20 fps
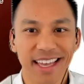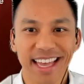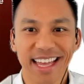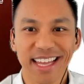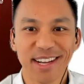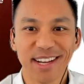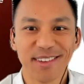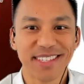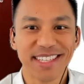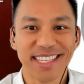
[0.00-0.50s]

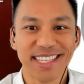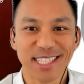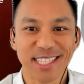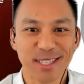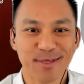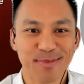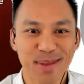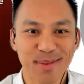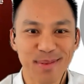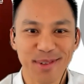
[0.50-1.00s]
NFTs.
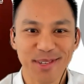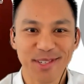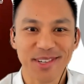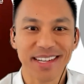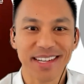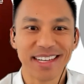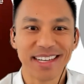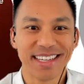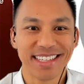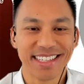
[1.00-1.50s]
Yeah, where
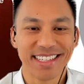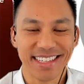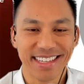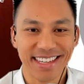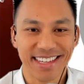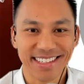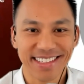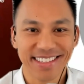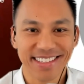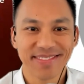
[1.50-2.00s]

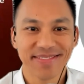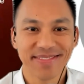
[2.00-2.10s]
we